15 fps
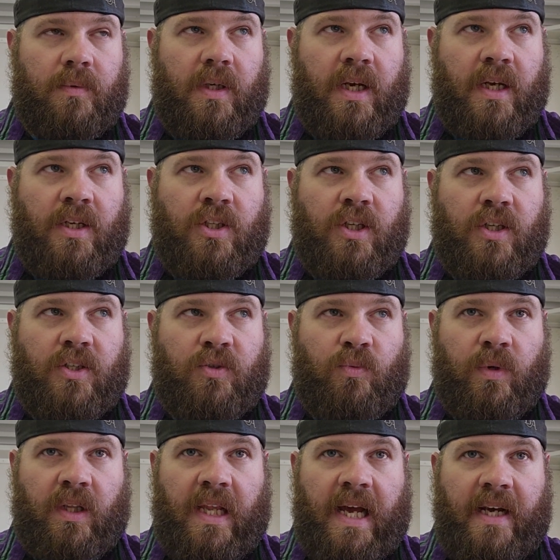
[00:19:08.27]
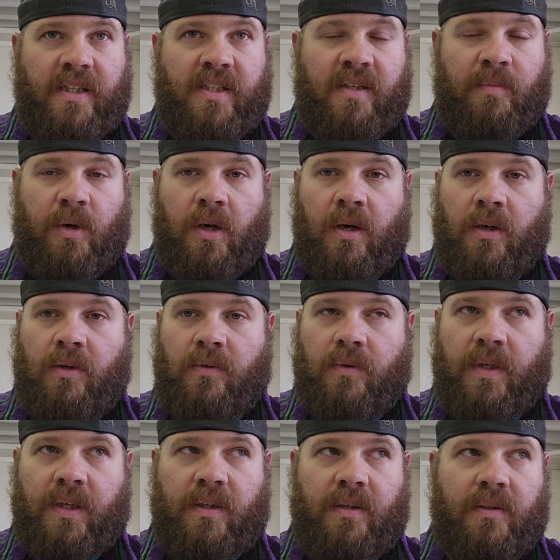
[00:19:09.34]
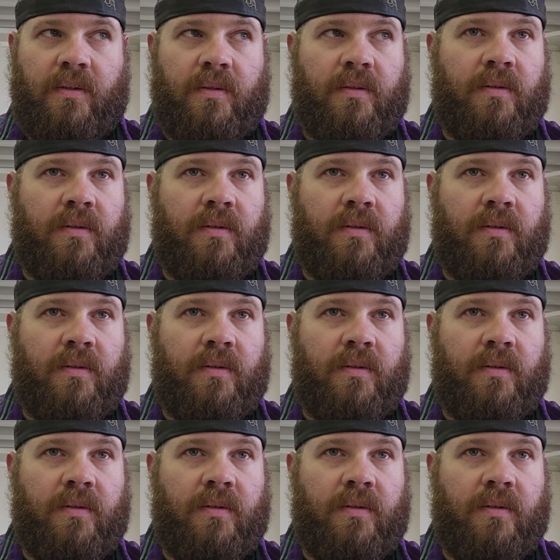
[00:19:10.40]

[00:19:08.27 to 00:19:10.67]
and just relax tomorrow and